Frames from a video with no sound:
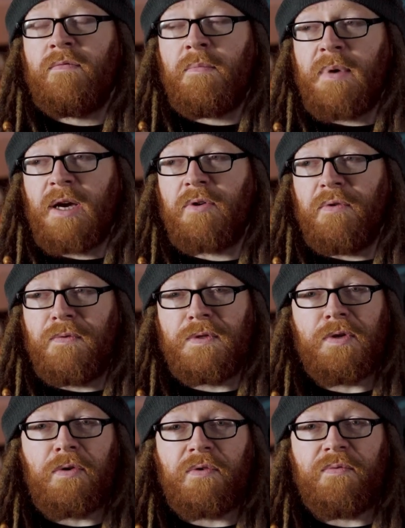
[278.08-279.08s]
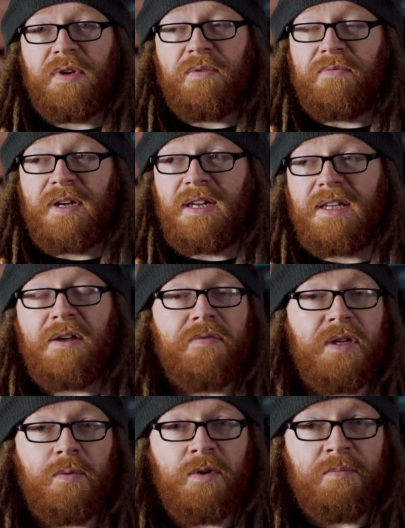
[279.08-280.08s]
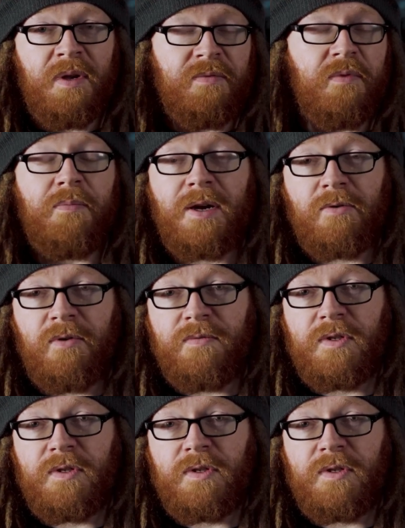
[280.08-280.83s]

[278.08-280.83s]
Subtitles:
for macro photography. In fact, they definitely weren't meant for macro